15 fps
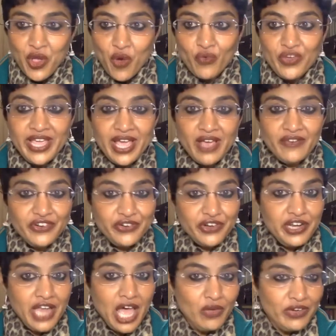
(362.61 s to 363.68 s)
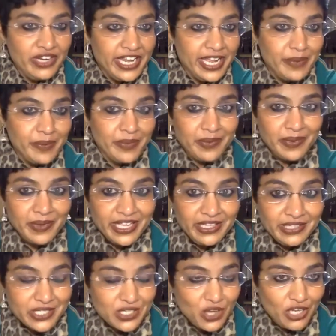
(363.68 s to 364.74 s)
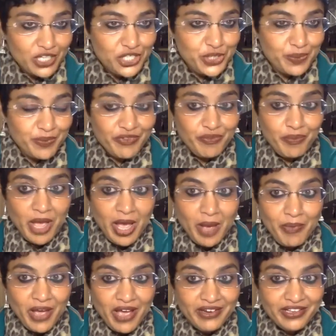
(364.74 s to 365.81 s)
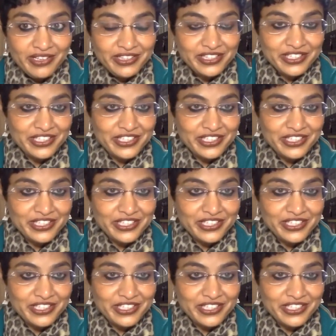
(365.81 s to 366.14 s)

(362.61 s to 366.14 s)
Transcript: we have a renowned name in the scholarship of Mahābhārata